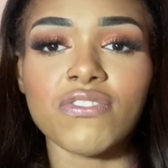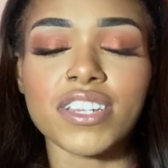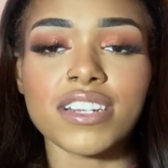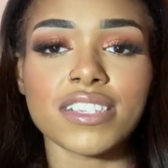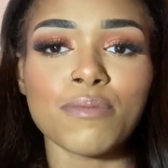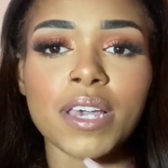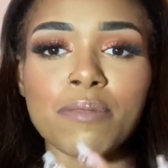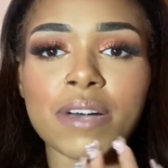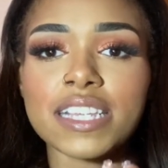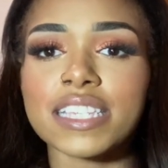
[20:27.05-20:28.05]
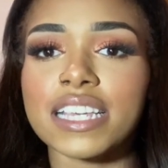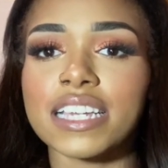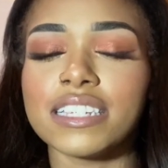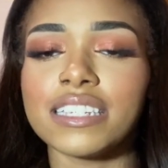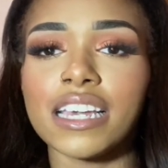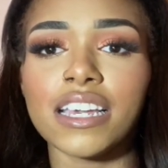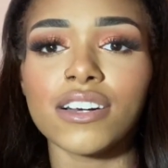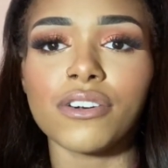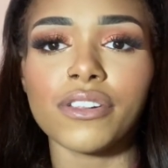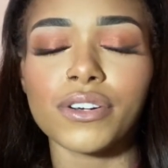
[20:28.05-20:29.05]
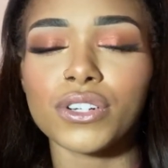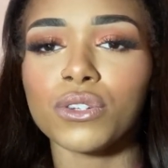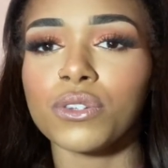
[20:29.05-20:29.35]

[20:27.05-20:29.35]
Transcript: It doesn't make my skin tingle or